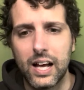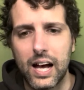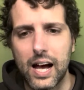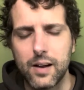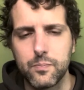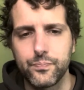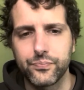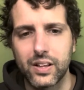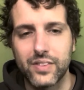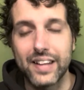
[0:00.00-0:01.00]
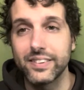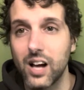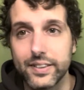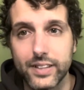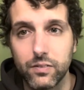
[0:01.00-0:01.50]
Um, that's
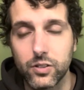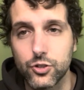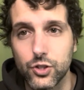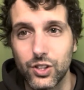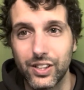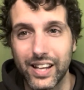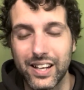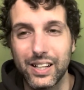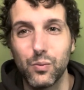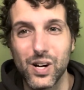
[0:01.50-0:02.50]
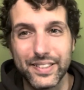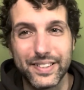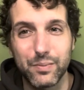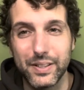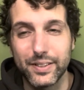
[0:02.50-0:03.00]
not self-control. Again, he wants us
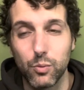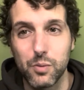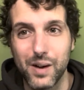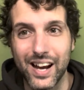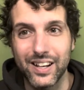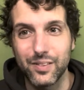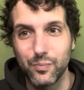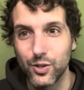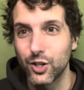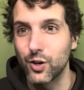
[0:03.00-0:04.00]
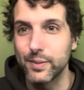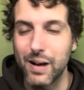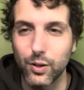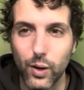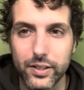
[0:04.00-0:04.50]
to be sober-minded, which goes
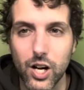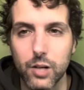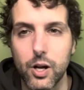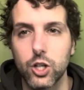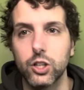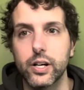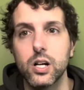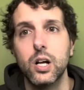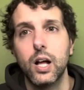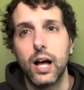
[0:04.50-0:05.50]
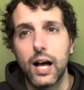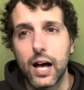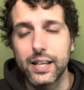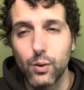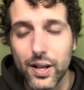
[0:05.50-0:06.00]
back to what I talked about earlier. Uh,
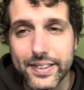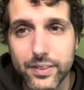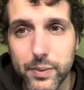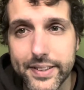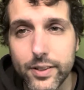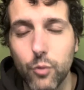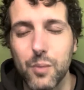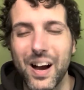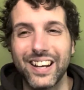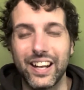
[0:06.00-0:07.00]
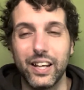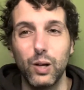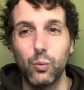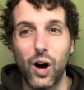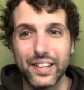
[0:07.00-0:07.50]
he wants us to be sober-minded, and he
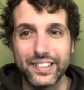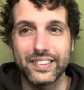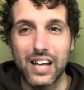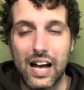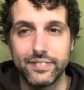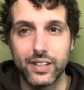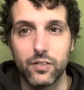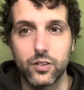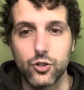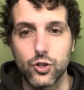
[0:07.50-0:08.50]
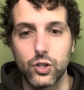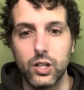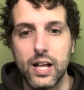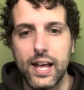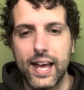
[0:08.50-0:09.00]
wants us to have self-control.
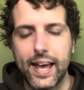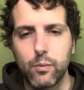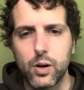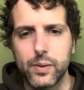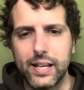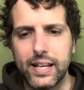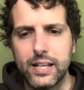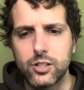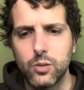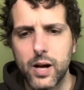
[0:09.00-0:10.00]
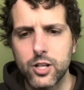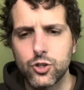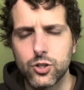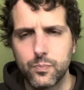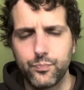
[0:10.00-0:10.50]
And when we eat too
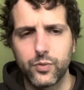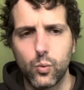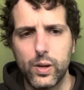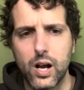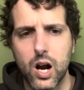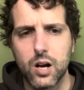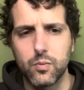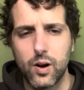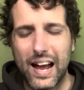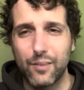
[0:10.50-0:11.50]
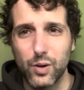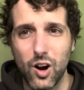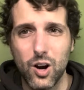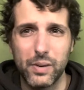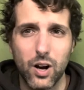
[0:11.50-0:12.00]
much, we are we're
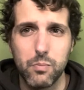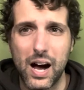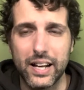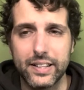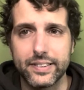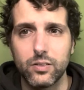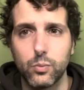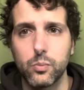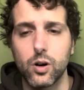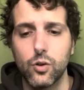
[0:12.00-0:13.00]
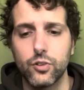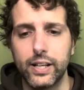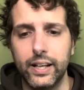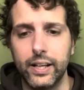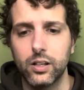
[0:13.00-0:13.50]
harming our bodies when we're
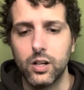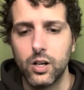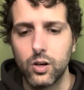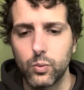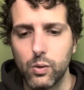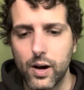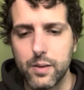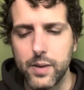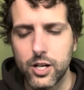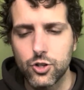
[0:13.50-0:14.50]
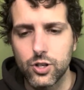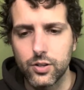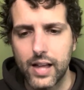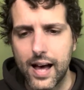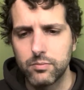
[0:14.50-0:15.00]
overeating. We want to make sure
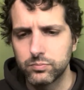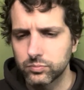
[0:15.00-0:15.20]
that